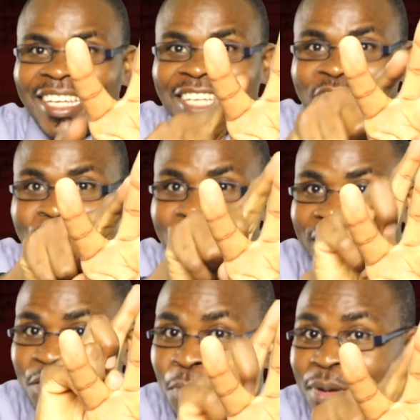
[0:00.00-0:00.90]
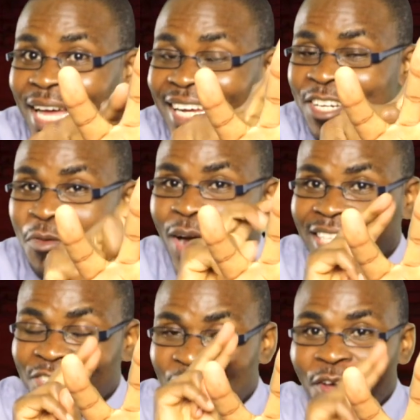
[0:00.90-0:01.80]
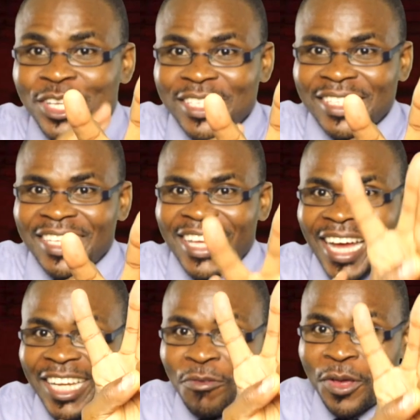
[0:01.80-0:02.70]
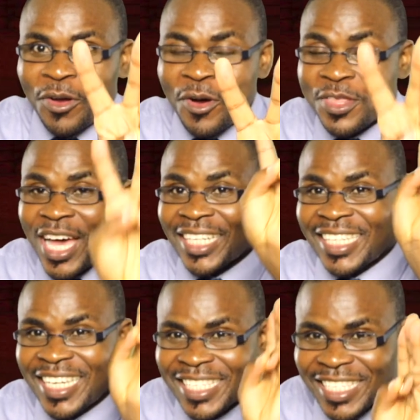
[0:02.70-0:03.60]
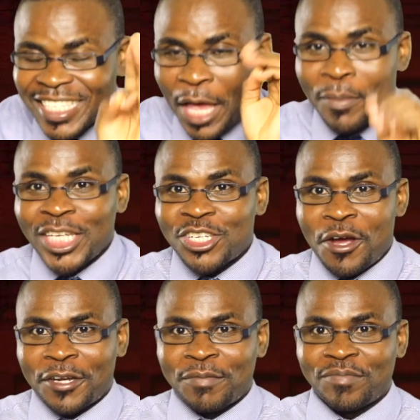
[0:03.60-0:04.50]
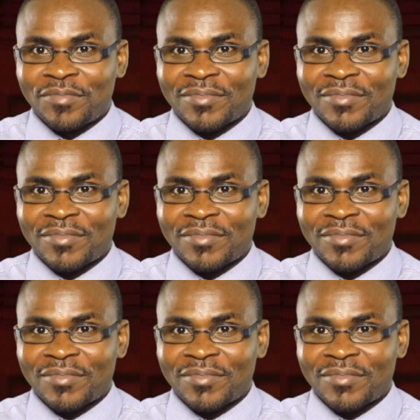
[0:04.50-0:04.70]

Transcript: it means black and white close, and we call that semitone.